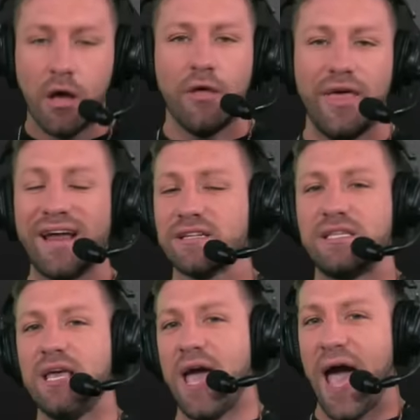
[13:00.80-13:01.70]
that is
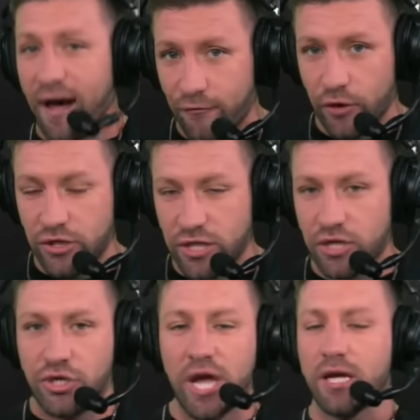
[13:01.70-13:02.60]
the average that
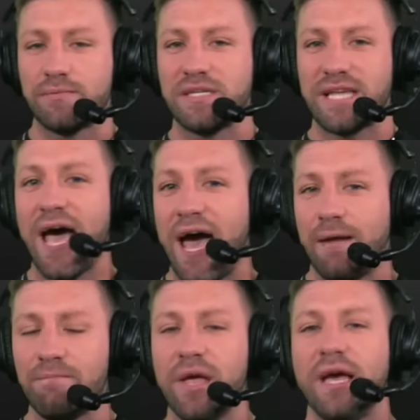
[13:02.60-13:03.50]
Jacobs has had